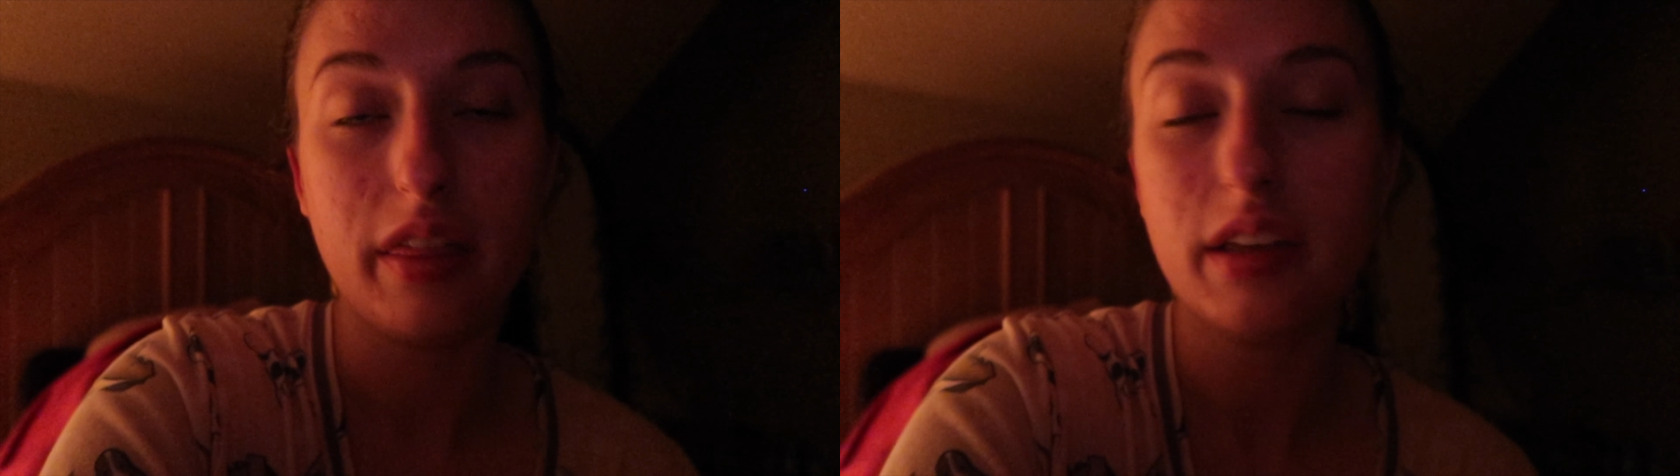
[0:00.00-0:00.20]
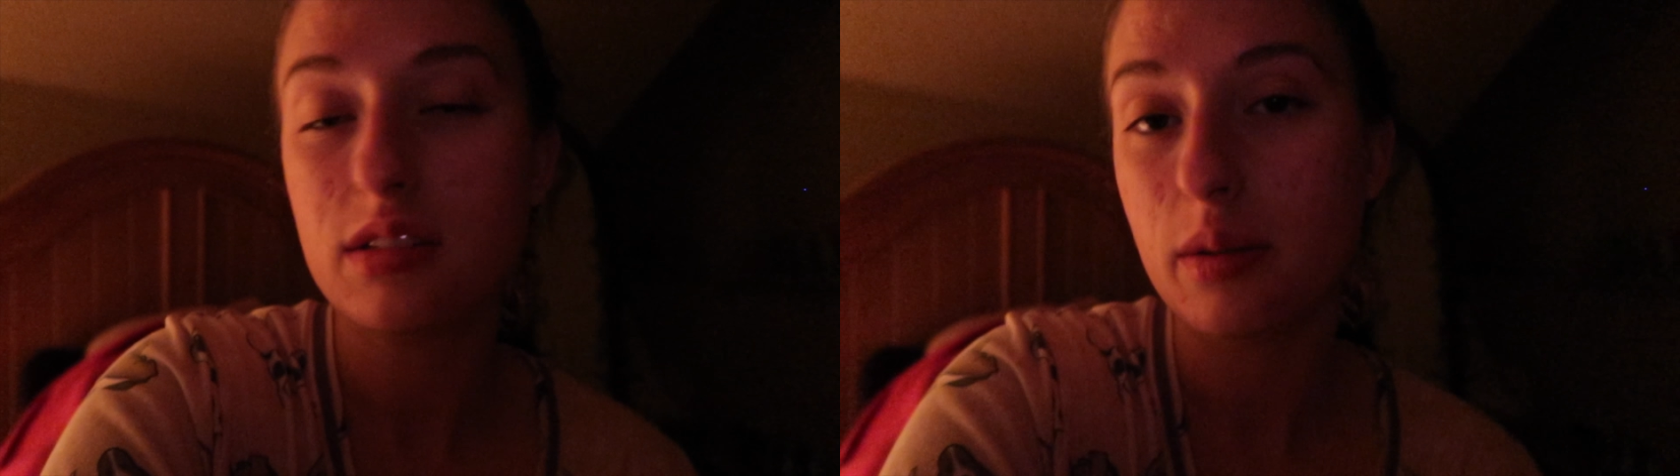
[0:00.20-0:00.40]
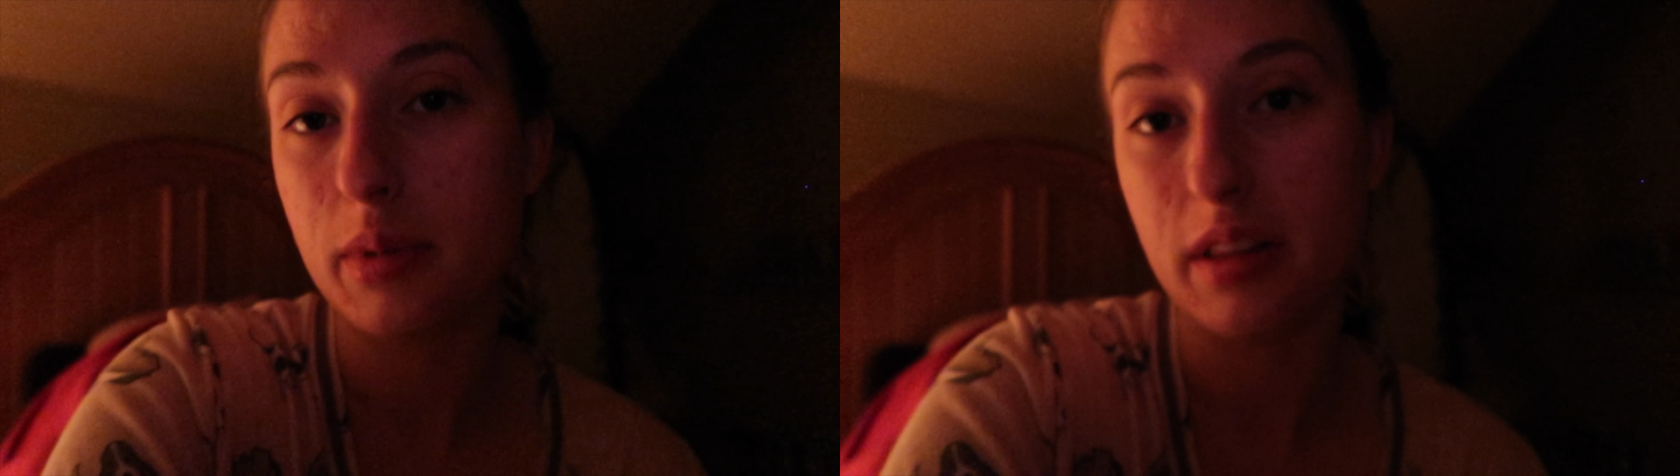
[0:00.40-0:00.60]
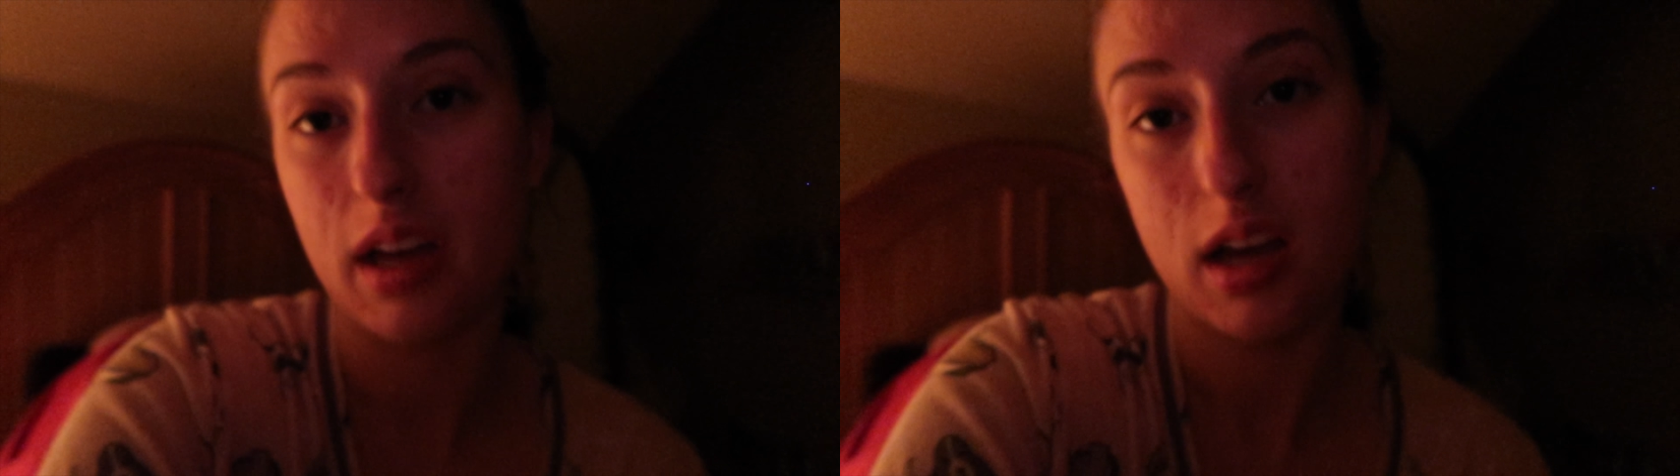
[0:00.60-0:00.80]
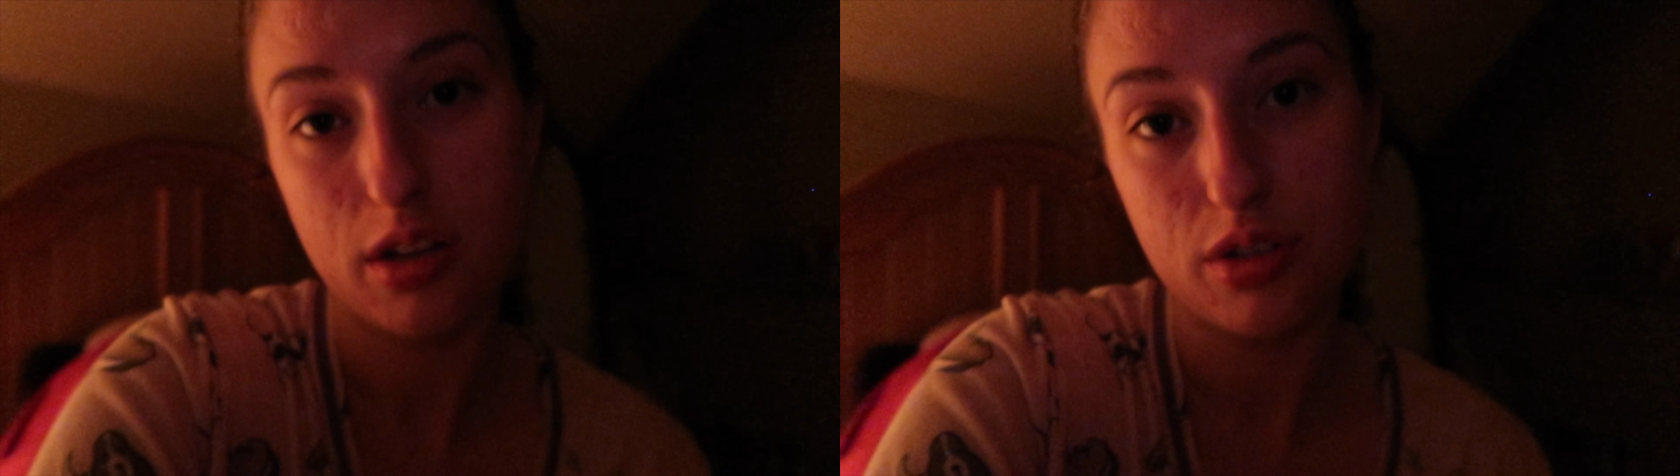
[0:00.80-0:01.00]
I think, something
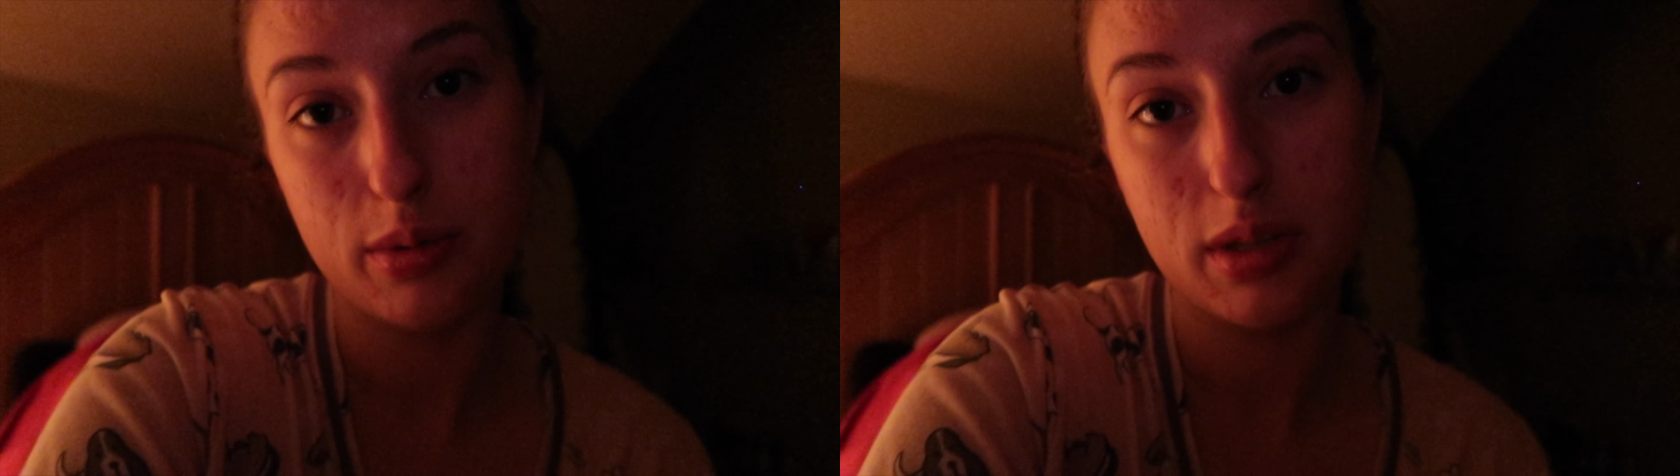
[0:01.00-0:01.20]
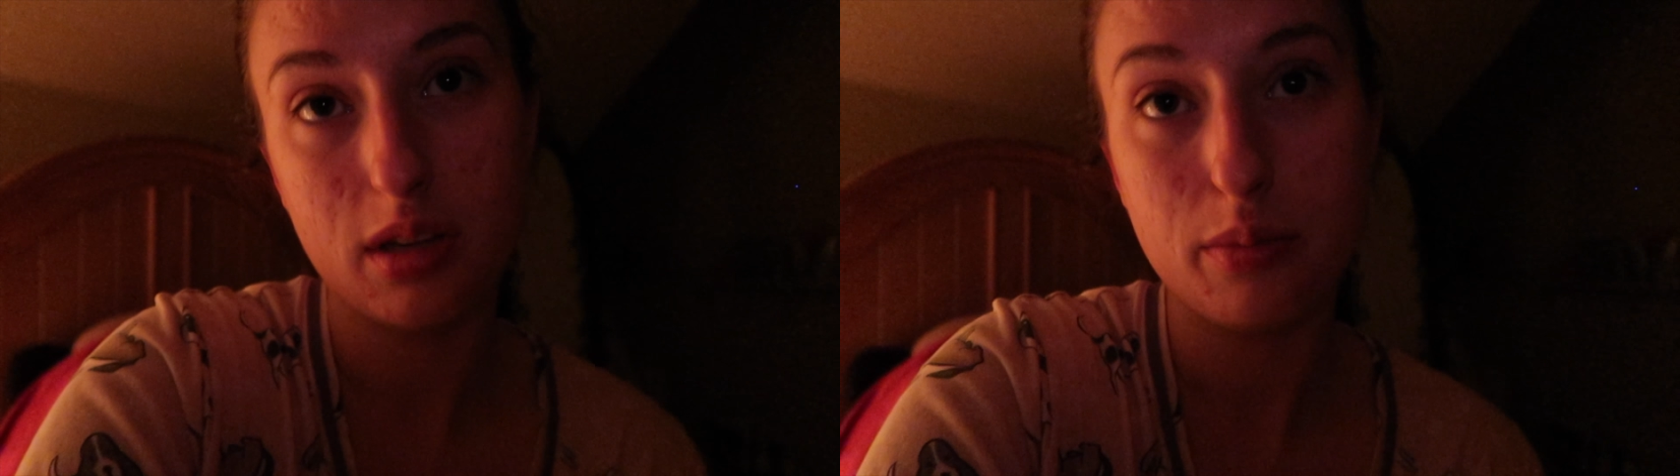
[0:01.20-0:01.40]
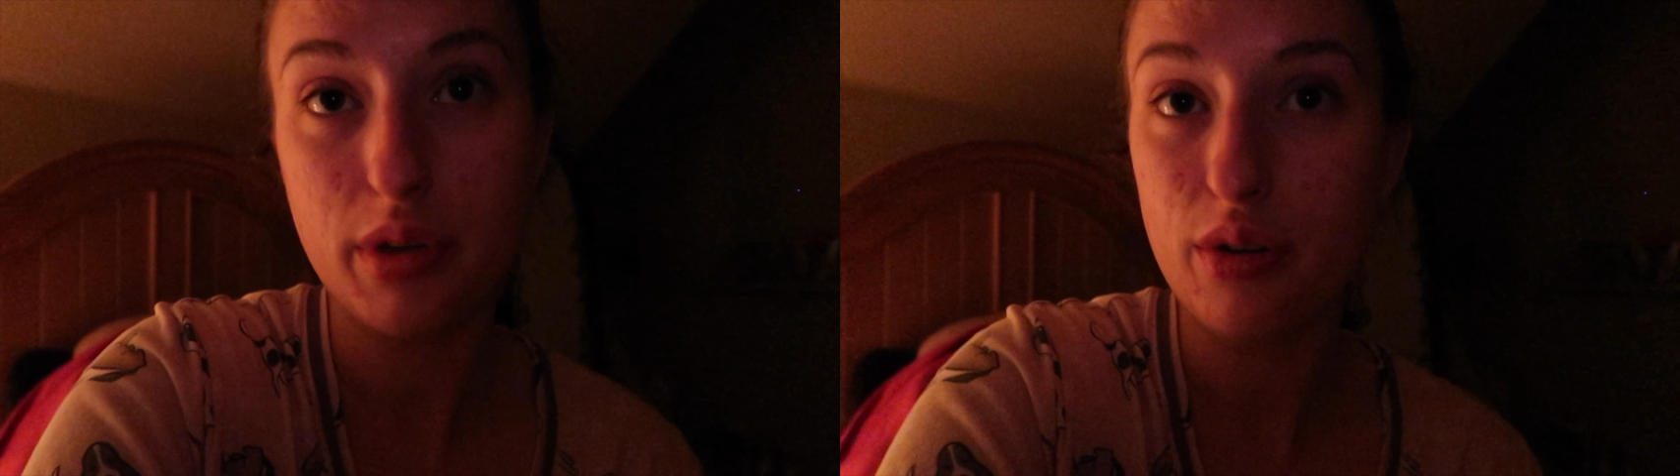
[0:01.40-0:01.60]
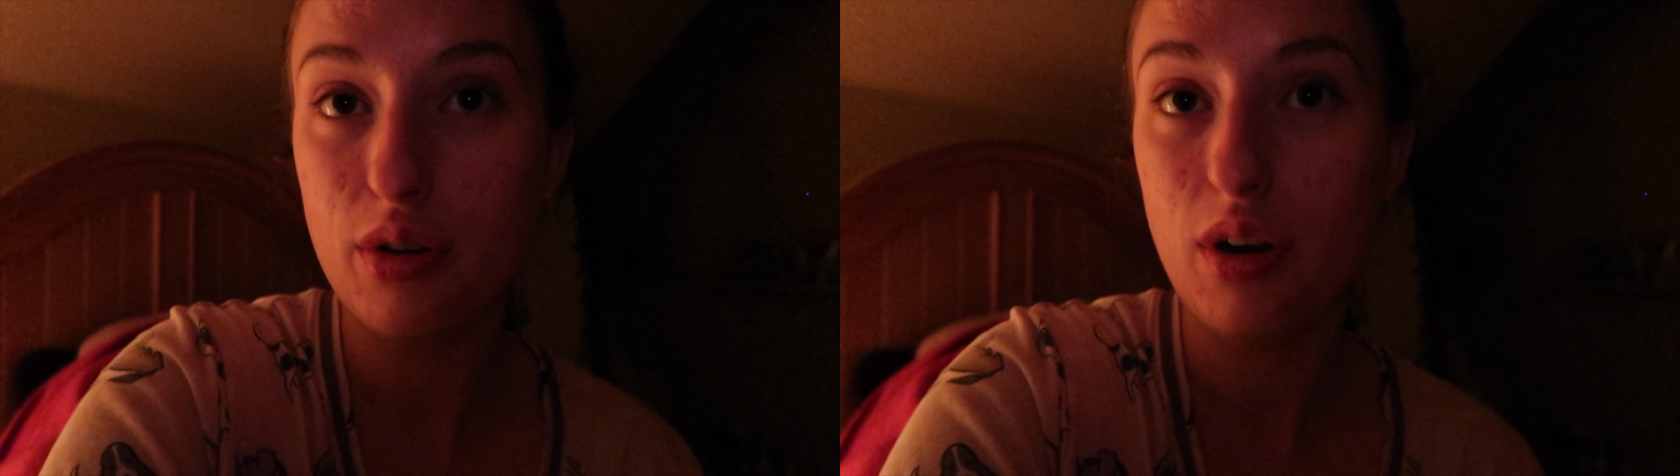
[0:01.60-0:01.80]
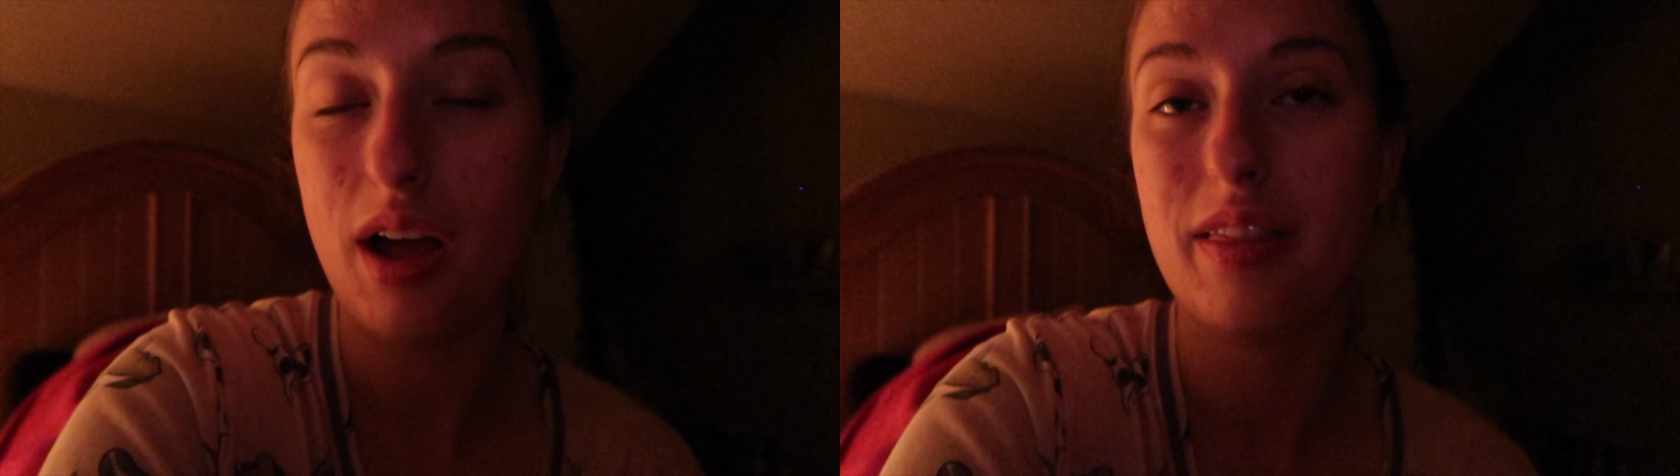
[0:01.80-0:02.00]
that had to do with the computer,